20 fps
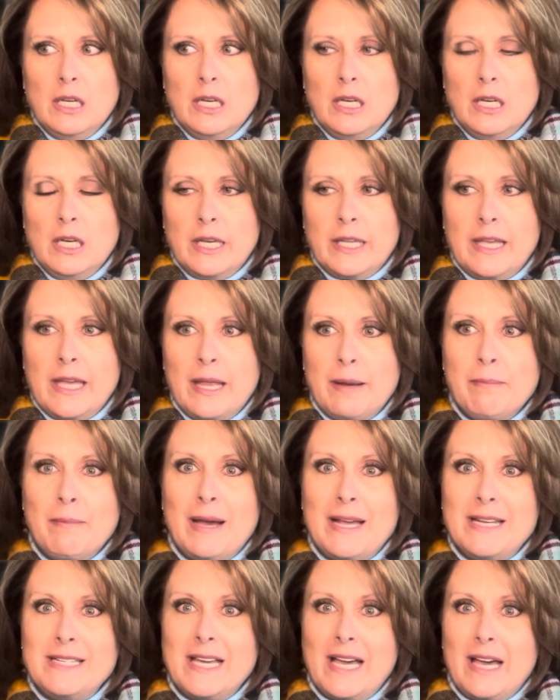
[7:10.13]
again,
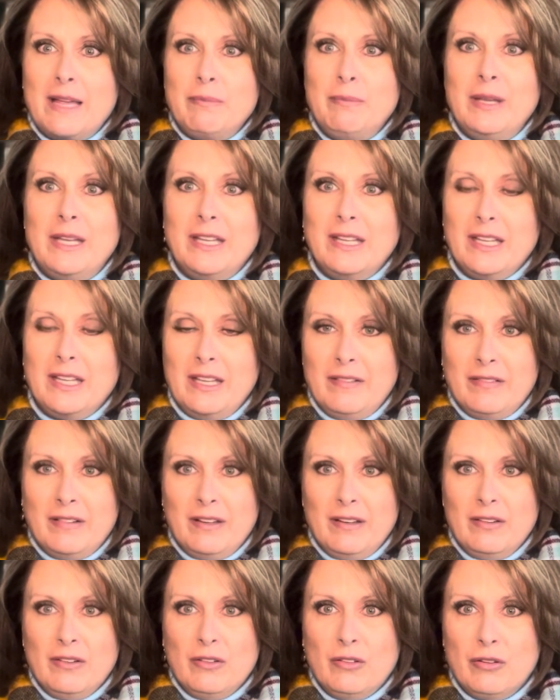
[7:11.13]
my dad being
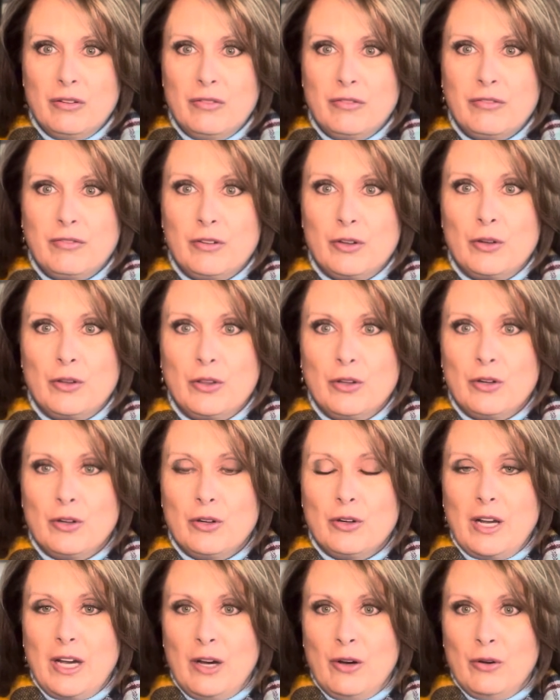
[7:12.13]
even
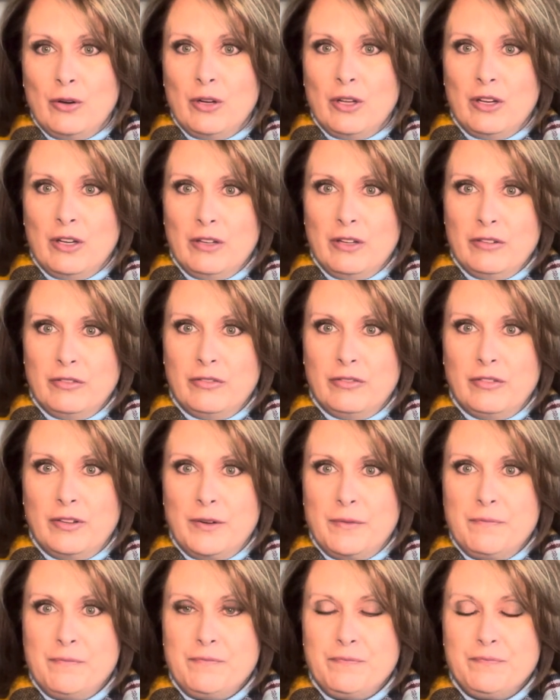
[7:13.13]
further out of
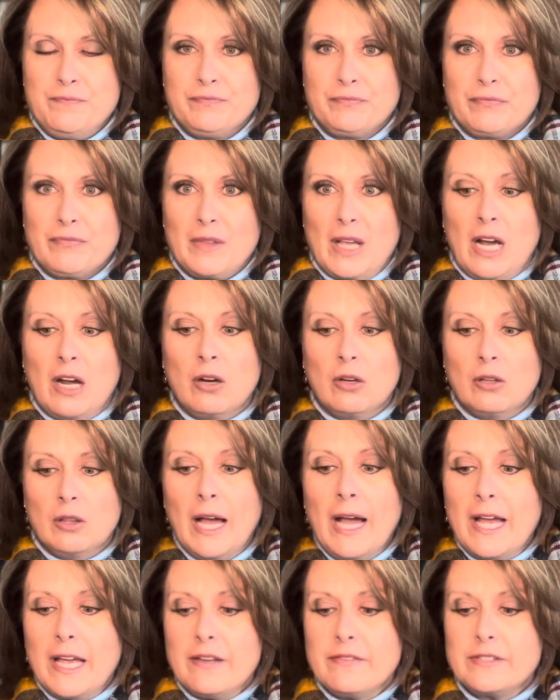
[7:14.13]
our
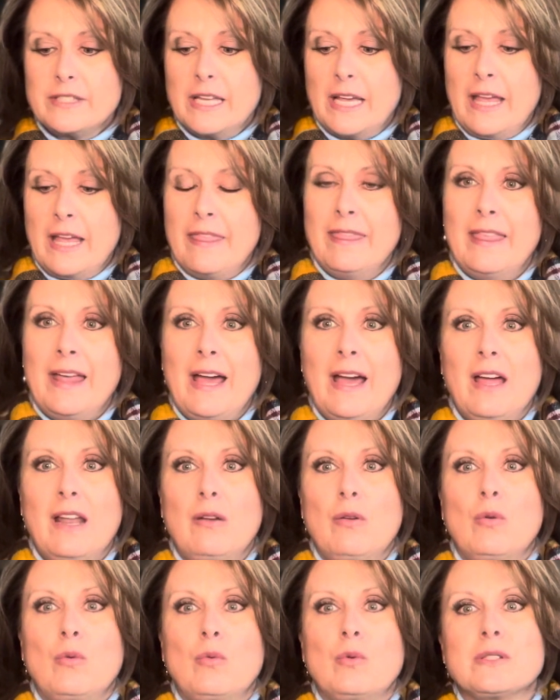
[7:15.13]
lives. And that
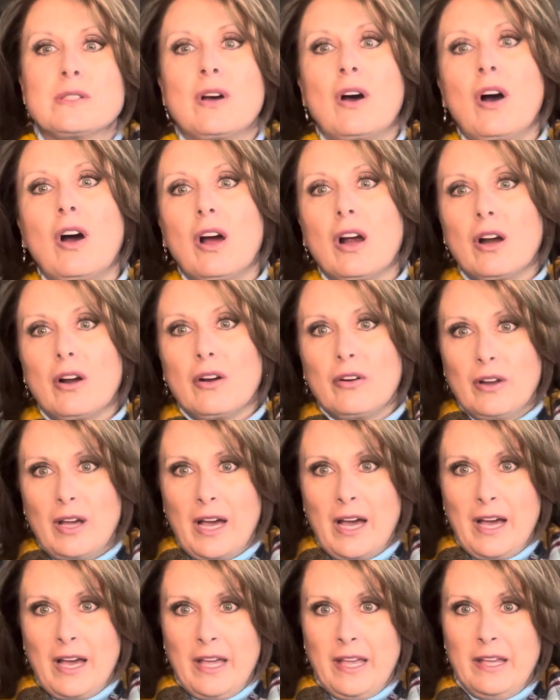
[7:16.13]
was hard.
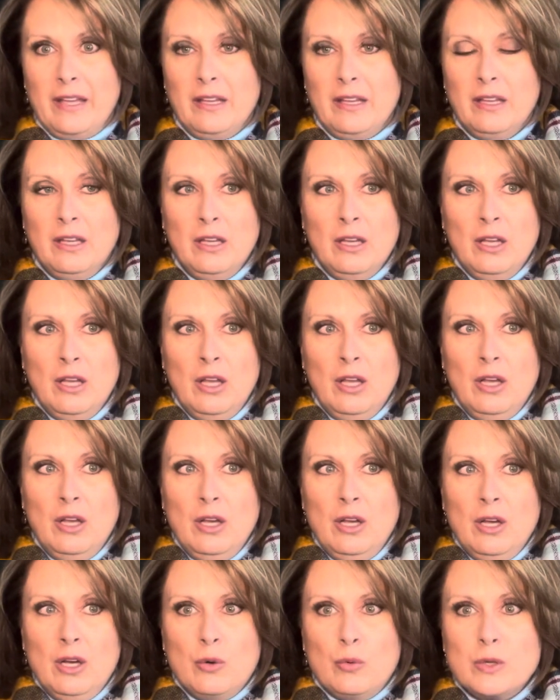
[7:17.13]
I
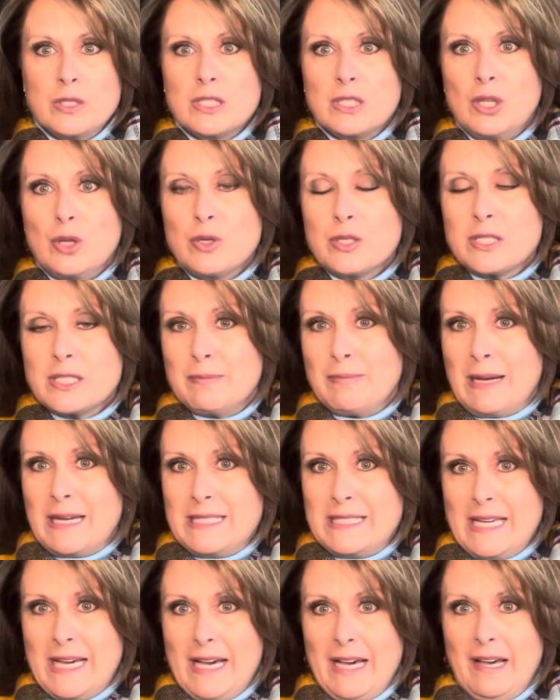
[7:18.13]
was close to my
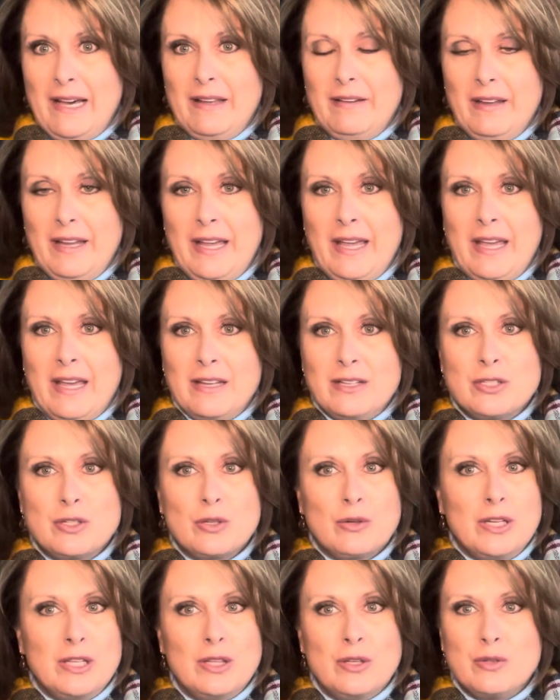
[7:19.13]
dad. And
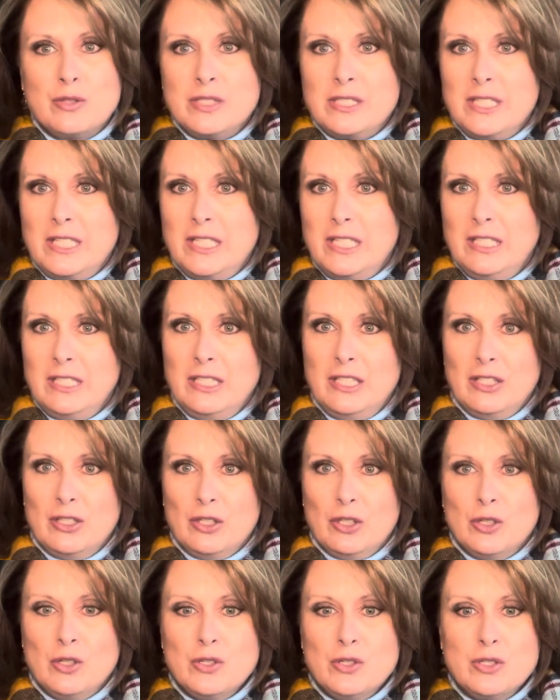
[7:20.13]
during those teen
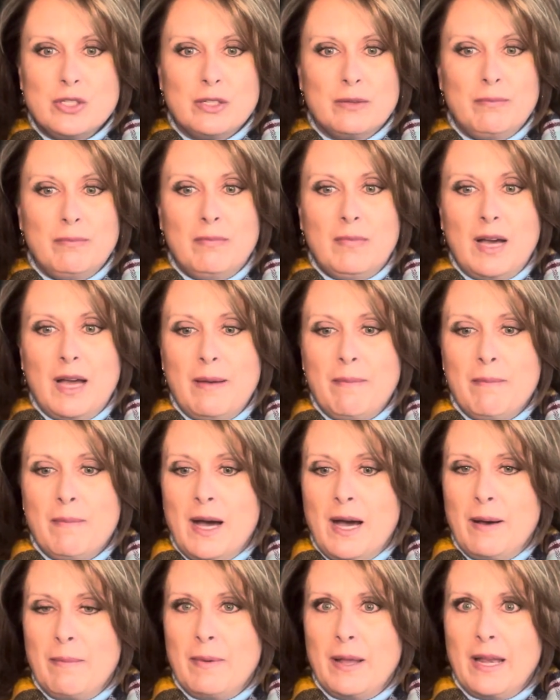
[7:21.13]
years, my
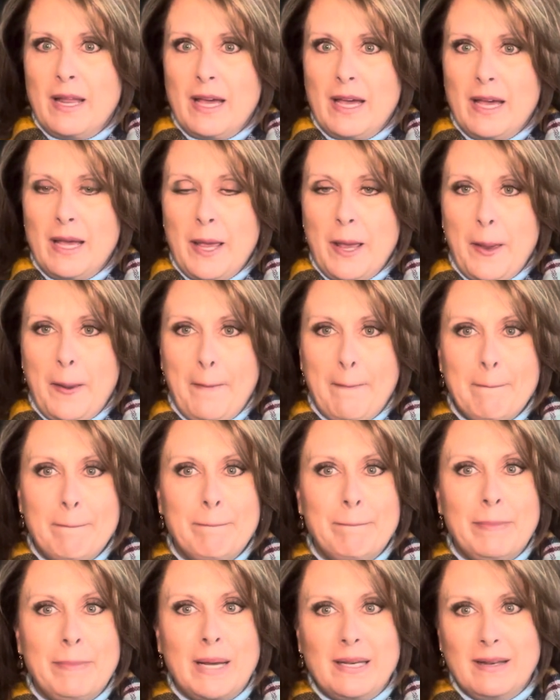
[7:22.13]
mom and I
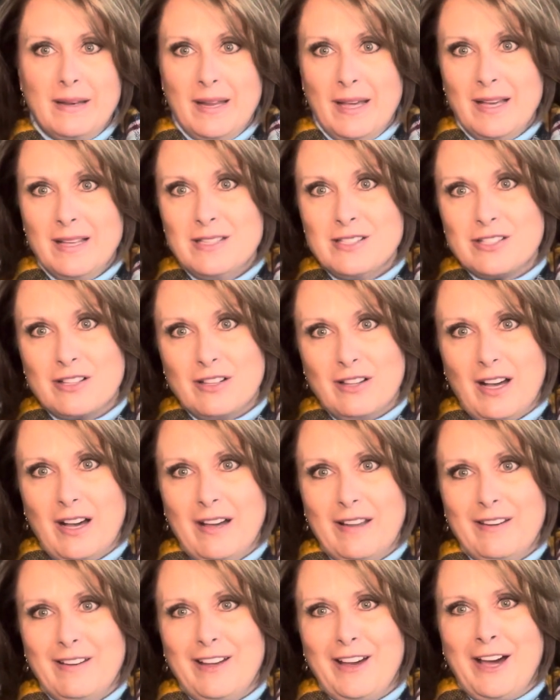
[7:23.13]
butted heads a
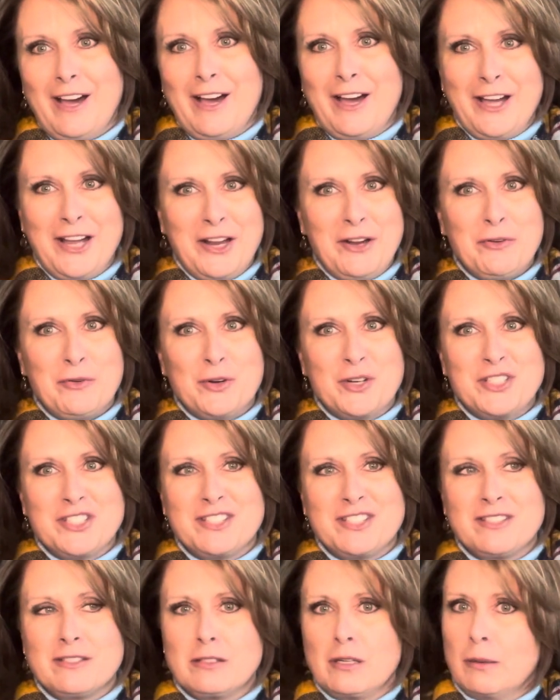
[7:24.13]
lot. I was
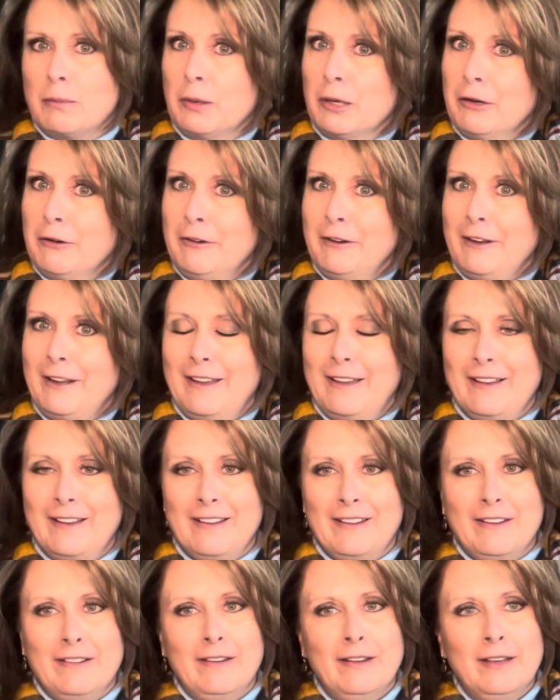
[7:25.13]
stubborn
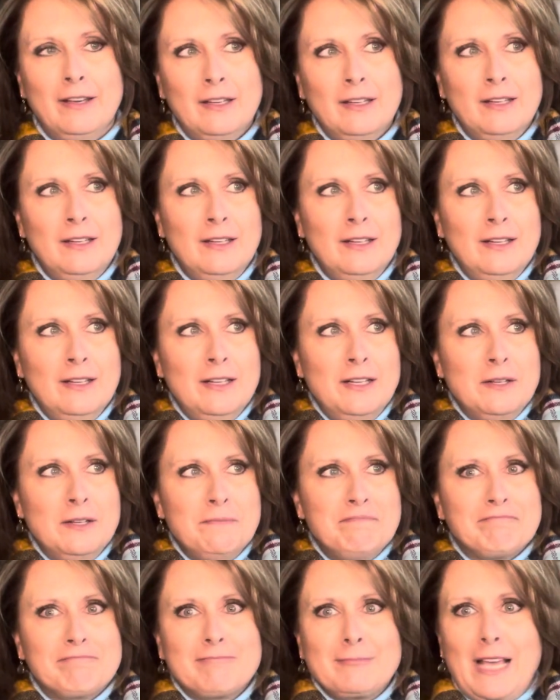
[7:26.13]
and
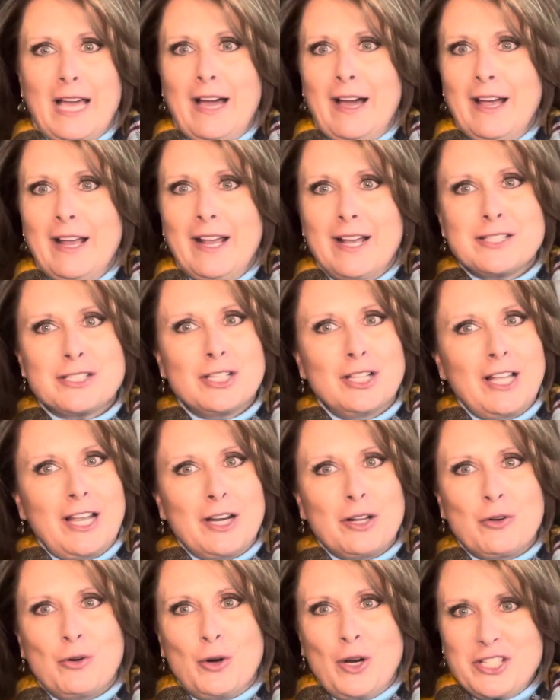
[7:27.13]
I asked a lot
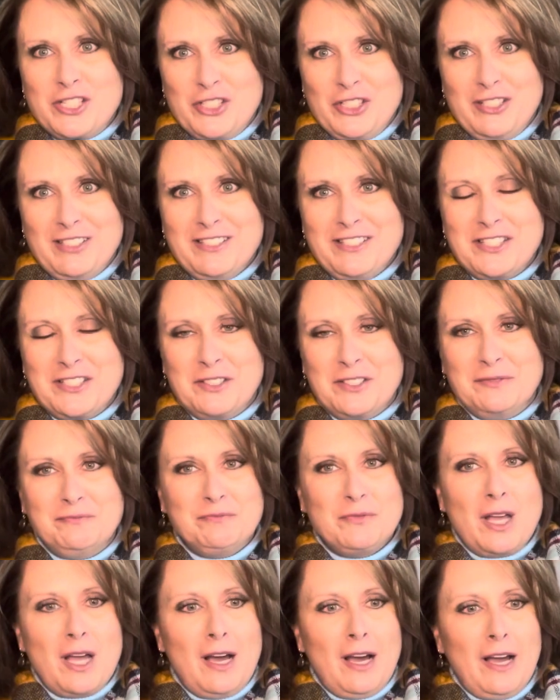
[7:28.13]
of questions.
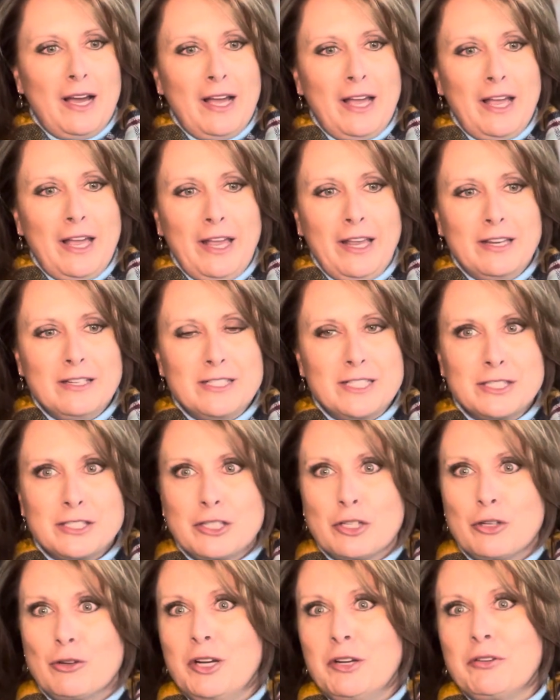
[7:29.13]
I didn't
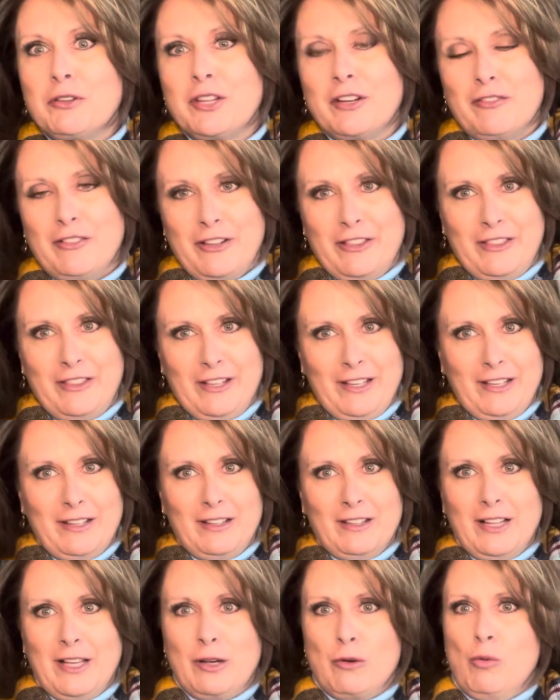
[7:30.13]
agree with everything.
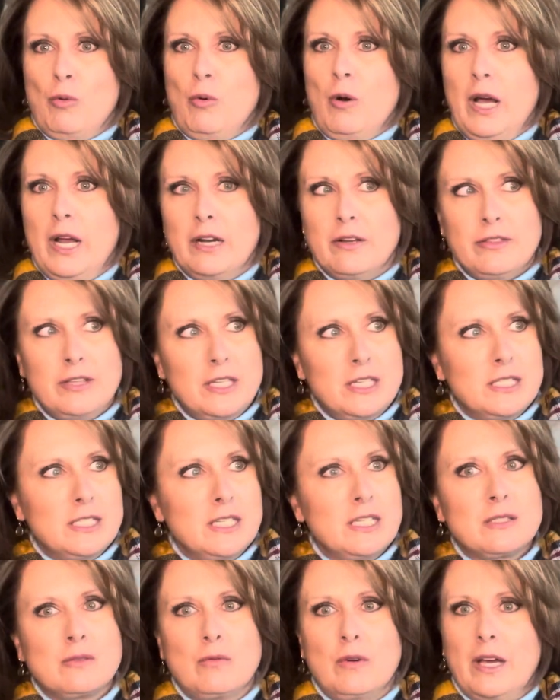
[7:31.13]
Like, why are things
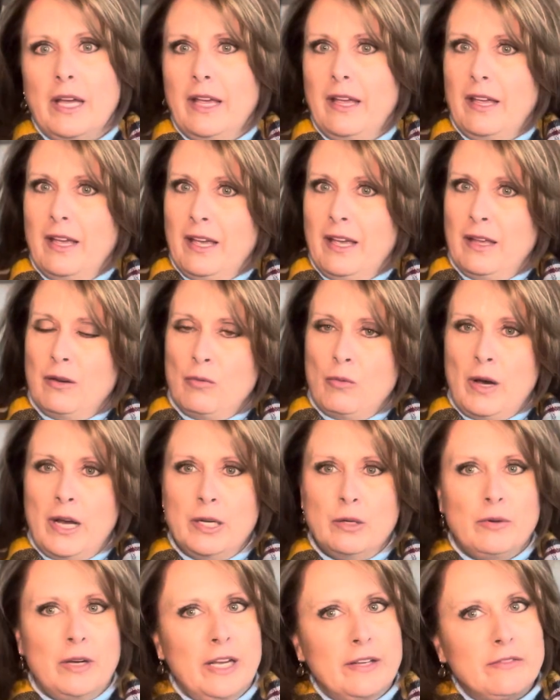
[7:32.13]
this way? And why
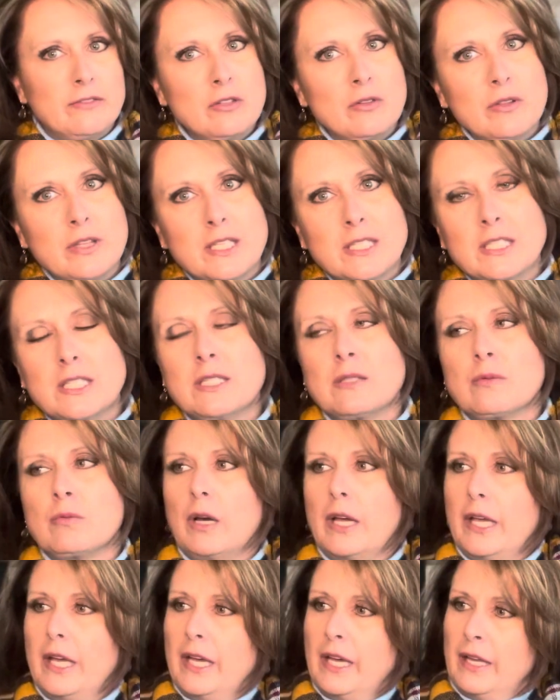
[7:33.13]
do I have to do things this
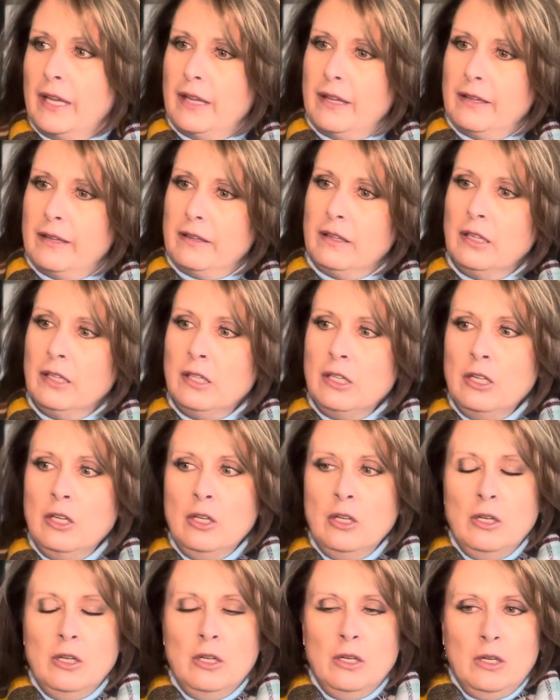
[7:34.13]
way? And
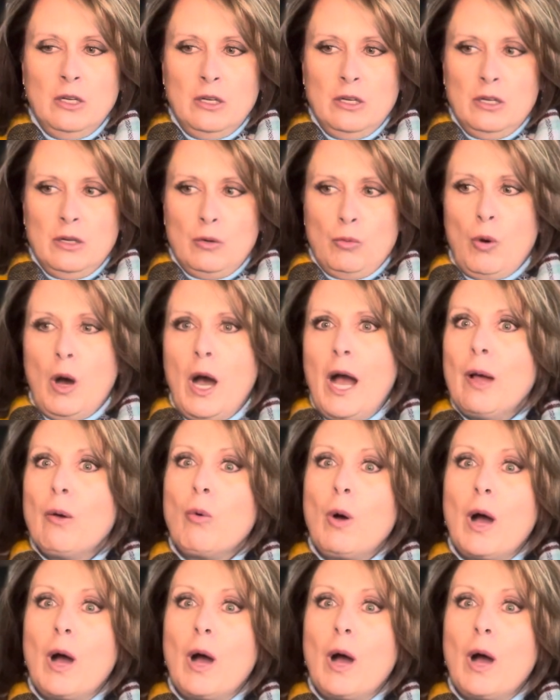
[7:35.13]
why?